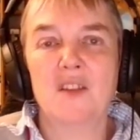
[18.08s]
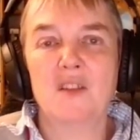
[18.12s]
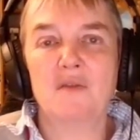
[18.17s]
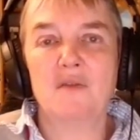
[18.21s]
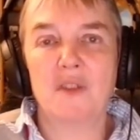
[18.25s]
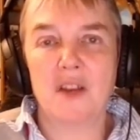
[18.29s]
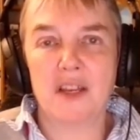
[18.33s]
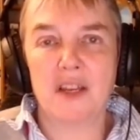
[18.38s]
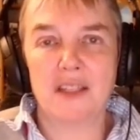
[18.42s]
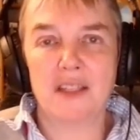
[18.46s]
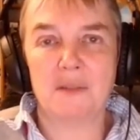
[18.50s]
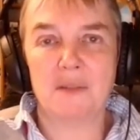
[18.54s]
The
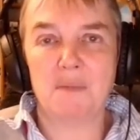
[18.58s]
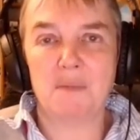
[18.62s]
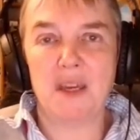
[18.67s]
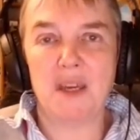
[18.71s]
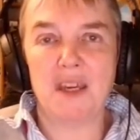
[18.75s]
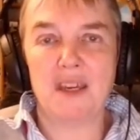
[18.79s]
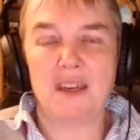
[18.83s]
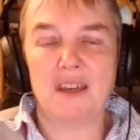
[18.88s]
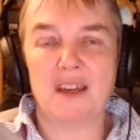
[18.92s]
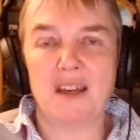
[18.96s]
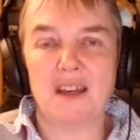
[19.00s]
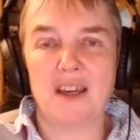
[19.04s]
first
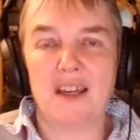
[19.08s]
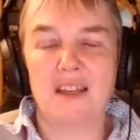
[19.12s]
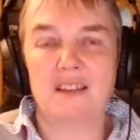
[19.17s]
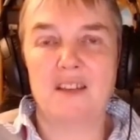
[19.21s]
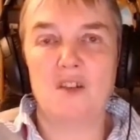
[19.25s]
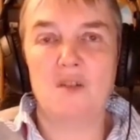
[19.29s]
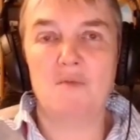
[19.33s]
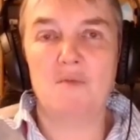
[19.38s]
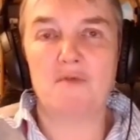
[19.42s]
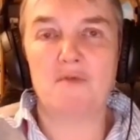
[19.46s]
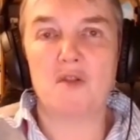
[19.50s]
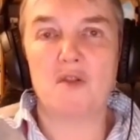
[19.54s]
speaker
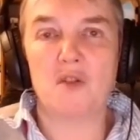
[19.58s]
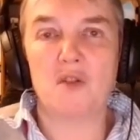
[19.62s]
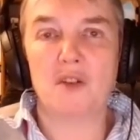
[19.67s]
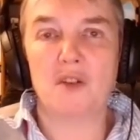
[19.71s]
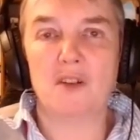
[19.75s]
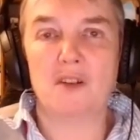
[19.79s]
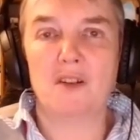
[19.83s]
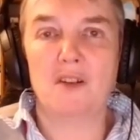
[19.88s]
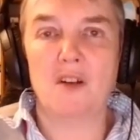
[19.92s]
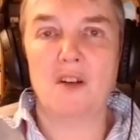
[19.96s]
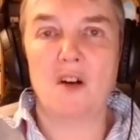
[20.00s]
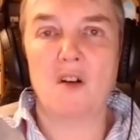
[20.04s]
is Hugh
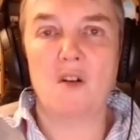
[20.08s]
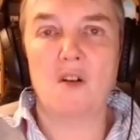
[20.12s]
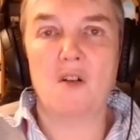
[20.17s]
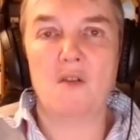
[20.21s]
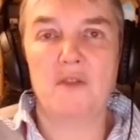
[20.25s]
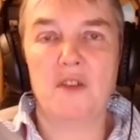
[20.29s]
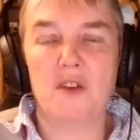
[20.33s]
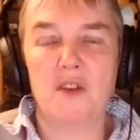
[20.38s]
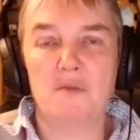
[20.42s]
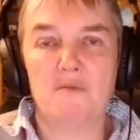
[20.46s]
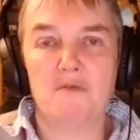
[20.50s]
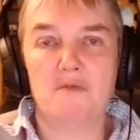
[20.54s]
Broughton
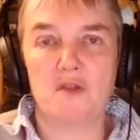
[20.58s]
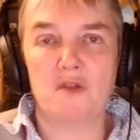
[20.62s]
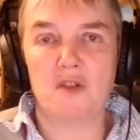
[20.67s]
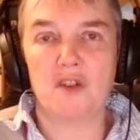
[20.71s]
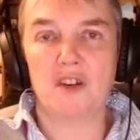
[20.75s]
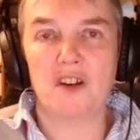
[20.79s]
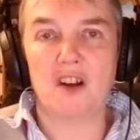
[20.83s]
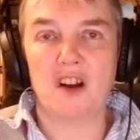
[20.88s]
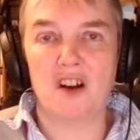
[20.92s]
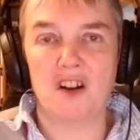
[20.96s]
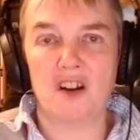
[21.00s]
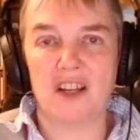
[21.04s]
of Hugh
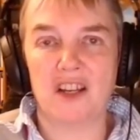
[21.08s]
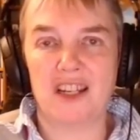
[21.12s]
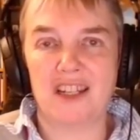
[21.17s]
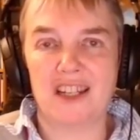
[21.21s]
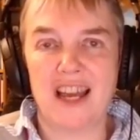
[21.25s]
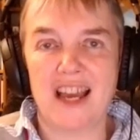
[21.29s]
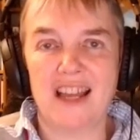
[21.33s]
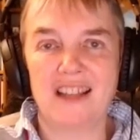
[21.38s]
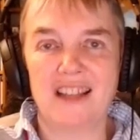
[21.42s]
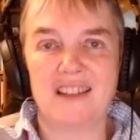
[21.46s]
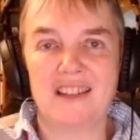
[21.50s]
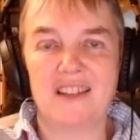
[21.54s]
Broughton
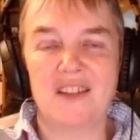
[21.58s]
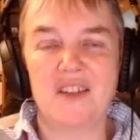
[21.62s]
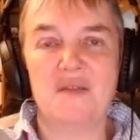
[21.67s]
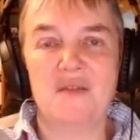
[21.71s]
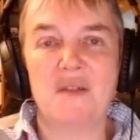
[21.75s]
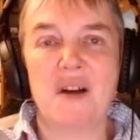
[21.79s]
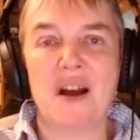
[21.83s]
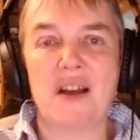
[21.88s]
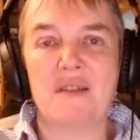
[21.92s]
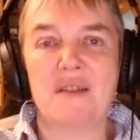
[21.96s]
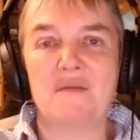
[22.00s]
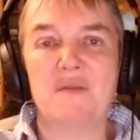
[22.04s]
Architects,
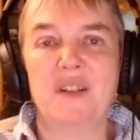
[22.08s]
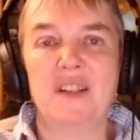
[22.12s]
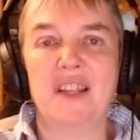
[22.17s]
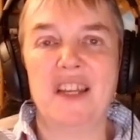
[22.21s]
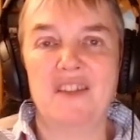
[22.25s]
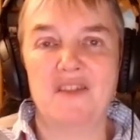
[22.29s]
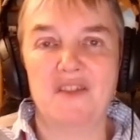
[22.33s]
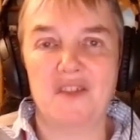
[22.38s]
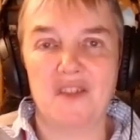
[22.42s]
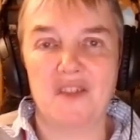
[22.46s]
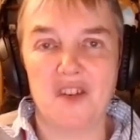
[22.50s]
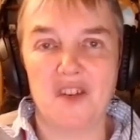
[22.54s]
who I will
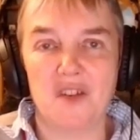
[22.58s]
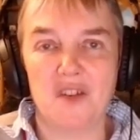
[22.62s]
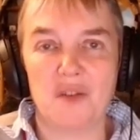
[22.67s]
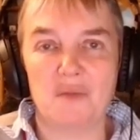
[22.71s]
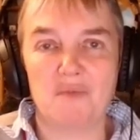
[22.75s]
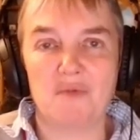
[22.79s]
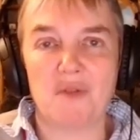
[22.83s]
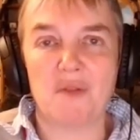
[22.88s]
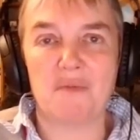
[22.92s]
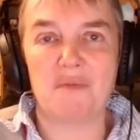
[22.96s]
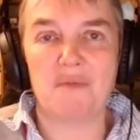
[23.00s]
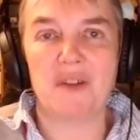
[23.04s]
introduce
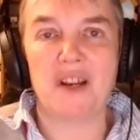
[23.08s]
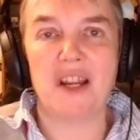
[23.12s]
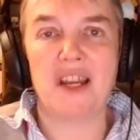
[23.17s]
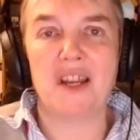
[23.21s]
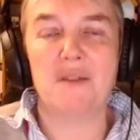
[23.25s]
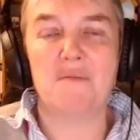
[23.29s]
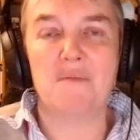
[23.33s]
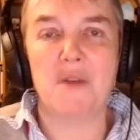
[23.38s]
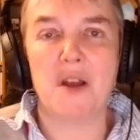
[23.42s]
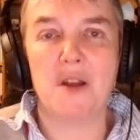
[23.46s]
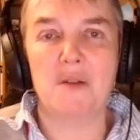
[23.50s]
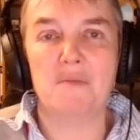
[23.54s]
properly
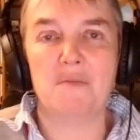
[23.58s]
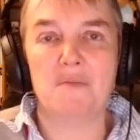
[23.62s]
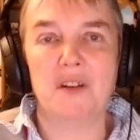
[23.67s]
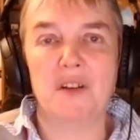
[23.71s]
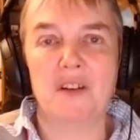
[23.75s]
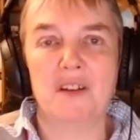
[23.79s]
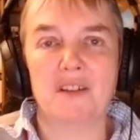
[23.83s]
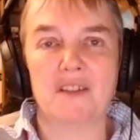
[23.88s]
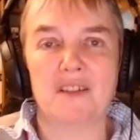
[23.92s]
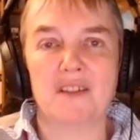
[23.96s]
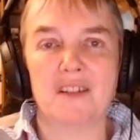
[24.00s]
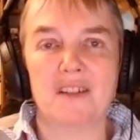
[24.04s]
in a
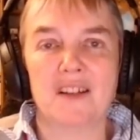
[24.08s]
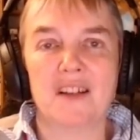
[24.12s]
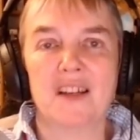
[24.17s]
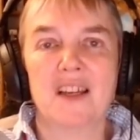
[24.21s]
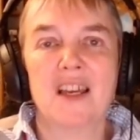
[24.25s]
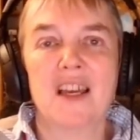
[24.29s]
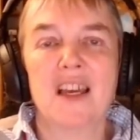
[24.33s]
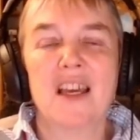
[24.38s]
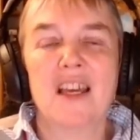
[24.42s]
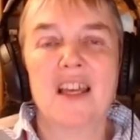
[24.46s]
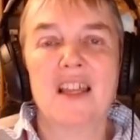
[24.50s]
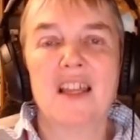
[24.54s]
moment.
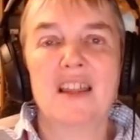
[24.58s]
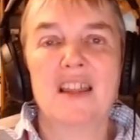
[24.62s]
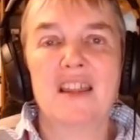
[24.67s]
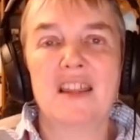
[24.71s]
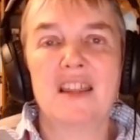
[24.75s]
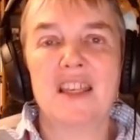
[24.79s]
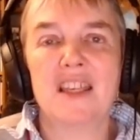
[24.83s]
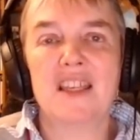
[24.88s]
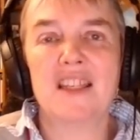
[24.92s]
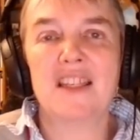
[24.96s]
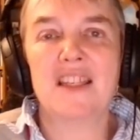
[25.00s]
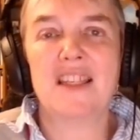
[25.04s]

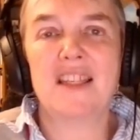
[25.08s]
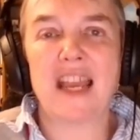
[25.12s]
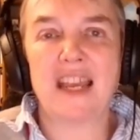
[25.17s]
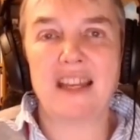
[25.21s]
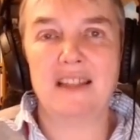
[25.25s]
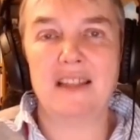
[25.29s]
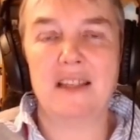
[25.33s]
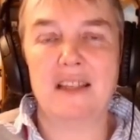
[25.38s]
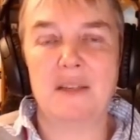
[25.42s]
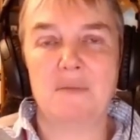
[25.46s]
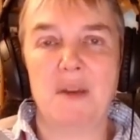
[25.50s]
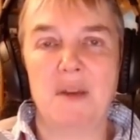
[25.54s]
The
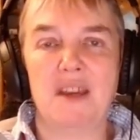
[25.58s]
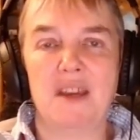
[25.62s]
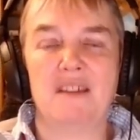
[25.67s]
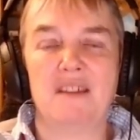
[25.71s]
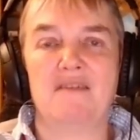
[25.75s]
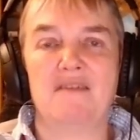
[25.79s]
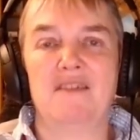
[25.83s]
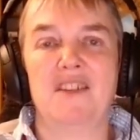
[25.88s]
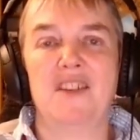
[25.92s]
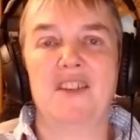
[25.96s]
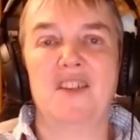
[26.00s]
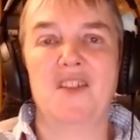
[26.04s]
second
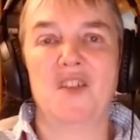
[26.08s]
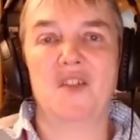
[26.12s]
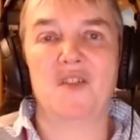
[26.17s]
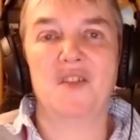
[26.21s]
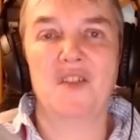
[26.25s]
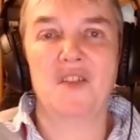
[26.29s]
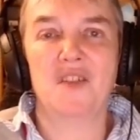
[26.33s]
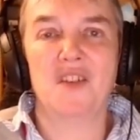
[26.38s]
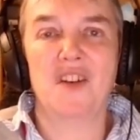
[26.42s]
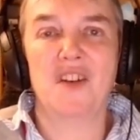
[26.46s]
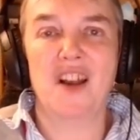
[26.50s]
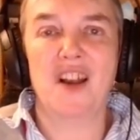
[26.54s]
speaker is
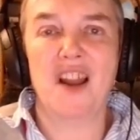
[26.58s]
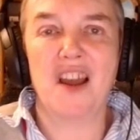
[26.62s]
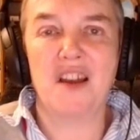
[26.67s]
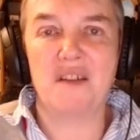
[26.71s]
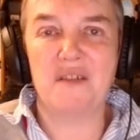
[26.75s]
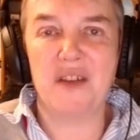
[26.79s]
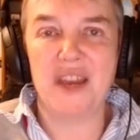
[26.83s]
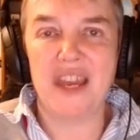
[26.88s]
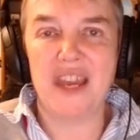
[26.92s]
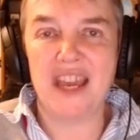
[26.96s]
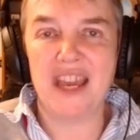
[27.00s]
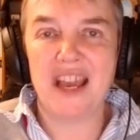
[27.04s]
Jonathan
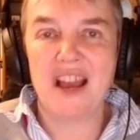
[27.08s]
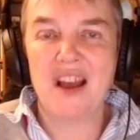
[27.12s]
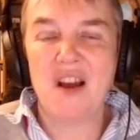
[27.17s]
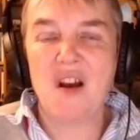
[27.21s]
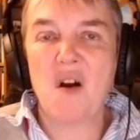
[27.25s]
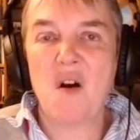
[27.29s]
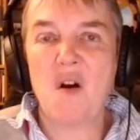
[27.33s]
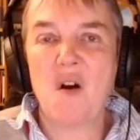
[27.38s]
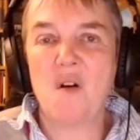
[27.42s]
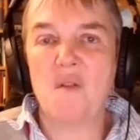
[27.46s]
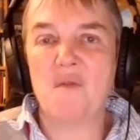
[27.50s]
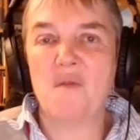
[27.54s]
Lowy
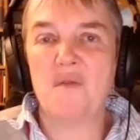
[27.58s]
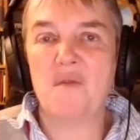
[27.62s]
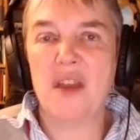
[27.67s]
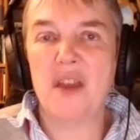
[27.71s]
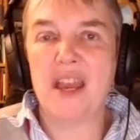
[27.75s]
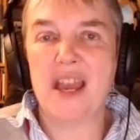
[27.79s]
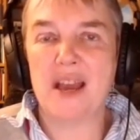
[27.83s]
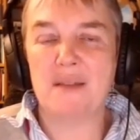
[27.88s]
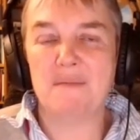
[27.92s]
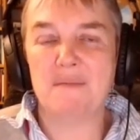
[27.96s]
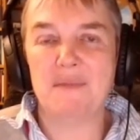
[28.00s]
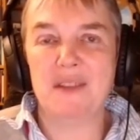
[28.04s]
of
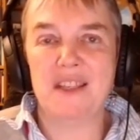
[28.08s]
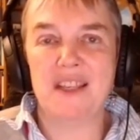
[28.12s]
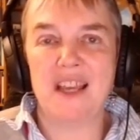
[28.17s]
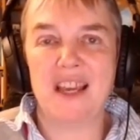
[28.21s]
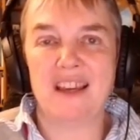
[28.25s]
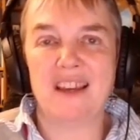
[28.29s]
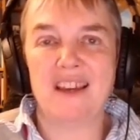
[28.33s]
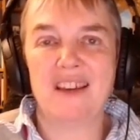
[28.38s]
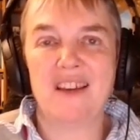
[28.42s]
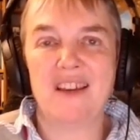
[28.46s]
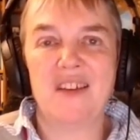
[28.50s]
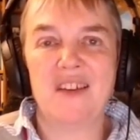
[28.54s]

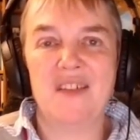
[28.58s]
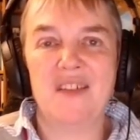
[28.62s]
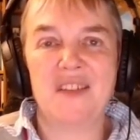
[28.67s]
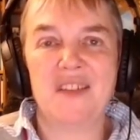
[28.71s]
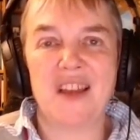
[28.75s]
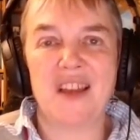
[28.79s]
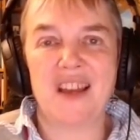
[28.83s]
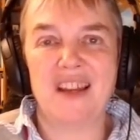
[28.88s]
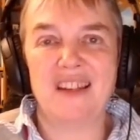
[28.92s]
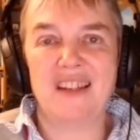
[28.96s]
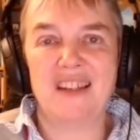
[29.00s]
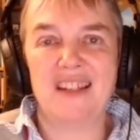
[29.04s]
VMZINC,
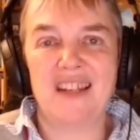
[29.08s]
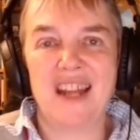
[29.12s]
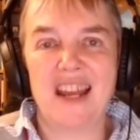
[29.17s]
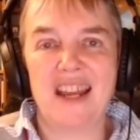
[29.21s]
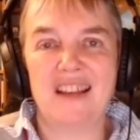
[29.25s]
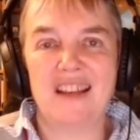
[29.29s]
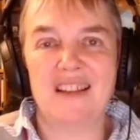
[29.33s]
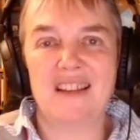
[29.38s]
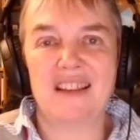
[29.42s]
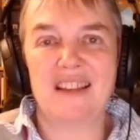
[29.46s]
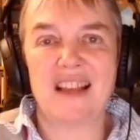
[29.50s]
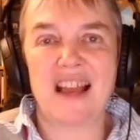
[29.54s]
who's going to
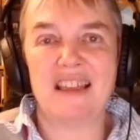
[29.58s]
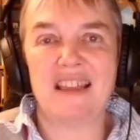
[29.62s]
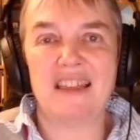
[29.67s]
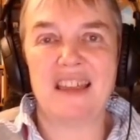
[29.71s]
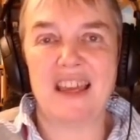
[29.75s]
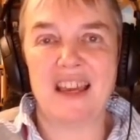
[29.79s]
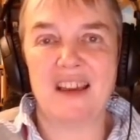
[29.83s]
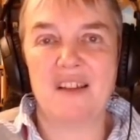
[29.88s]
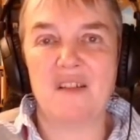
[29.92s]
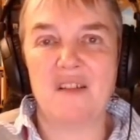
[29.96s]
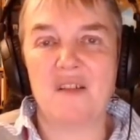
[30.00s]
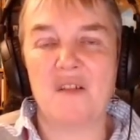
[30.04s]
take us, I
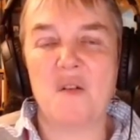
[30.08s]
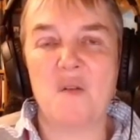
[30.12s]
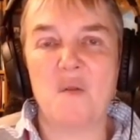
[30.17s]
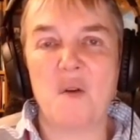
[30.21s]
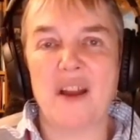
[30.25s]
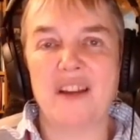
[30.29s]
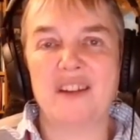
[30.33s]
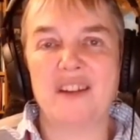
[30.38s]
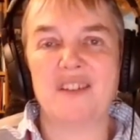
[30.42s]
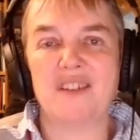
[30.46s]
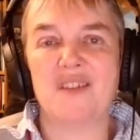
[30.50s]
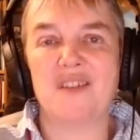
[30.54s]
think, on
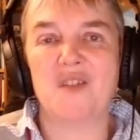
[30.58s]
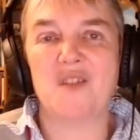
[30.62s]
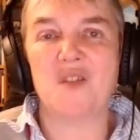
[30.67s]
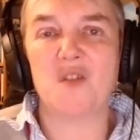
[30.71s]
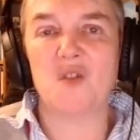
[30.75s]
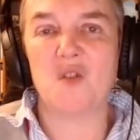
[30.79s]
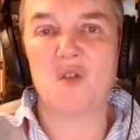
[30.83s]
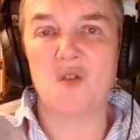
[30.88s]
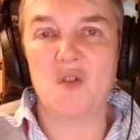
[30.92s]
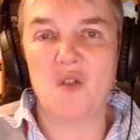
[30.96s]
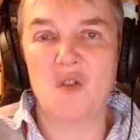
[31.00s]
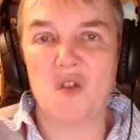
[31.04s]
quite a
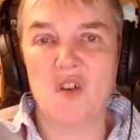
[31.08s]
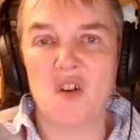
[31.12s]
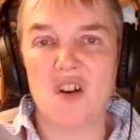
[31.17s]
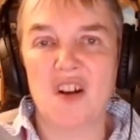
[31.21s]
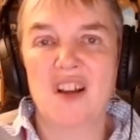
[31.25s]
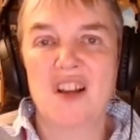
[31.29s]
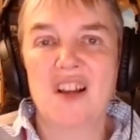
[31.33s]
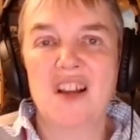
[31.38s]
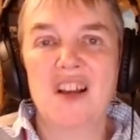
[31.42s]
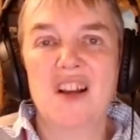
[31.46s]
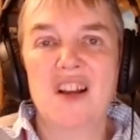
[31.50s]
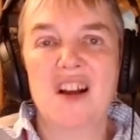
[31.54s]
tour
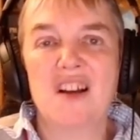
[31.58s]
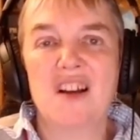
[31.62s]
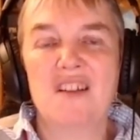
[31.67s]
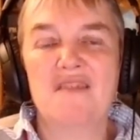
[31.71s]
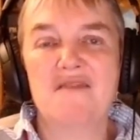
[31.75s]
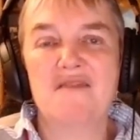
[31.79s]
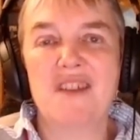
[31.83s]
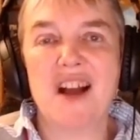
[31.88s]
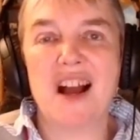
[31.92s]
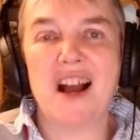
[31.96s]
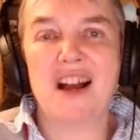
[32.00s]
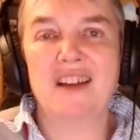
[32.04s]

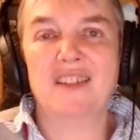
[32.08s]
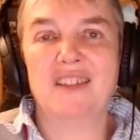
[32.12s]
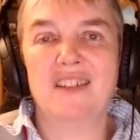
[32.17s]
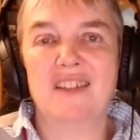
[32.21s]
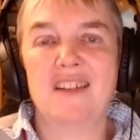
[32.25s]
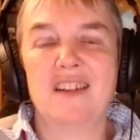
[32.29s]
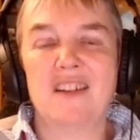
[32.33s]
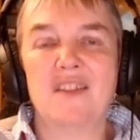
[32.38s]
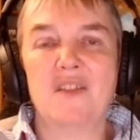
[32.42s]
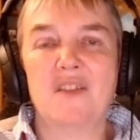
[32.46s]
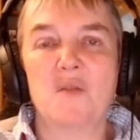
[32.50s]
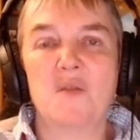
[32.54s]

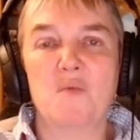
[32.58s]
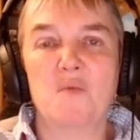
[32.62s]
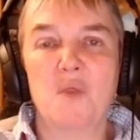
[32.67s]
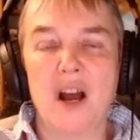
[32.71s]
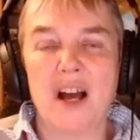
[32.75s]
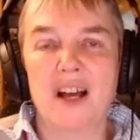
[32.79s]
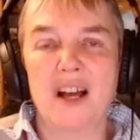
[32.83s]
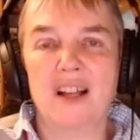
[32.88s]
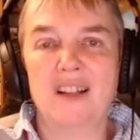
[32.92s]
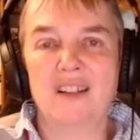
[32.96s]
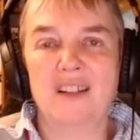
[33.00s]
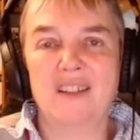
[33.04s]
around the
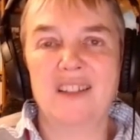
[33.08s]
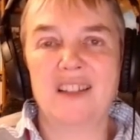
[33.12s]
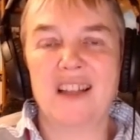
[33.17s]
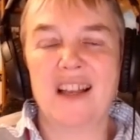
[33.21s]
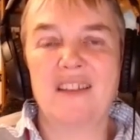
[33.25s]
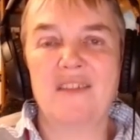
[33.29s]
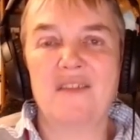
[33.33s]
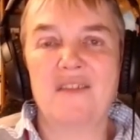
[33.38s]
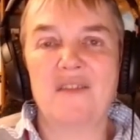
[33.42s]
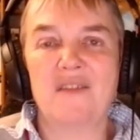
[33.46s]
world,